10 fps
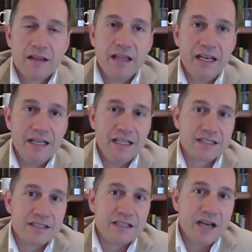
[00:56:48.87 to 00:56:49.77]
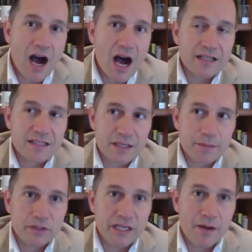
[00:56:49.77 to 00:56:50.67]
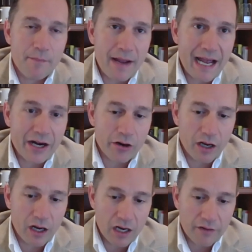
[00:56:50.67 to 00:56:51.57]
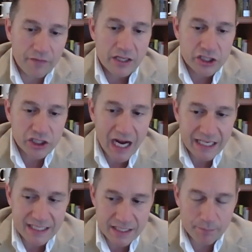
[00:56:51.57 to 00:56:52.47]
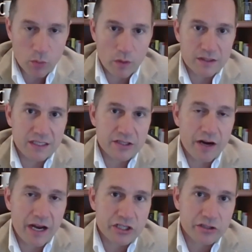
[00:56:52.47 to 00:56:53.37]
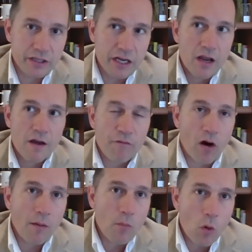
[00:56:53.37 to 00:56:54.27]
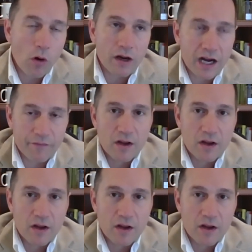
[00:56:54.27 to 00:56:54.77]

that it is not simply a matter of chinese imports these are actually far more kind of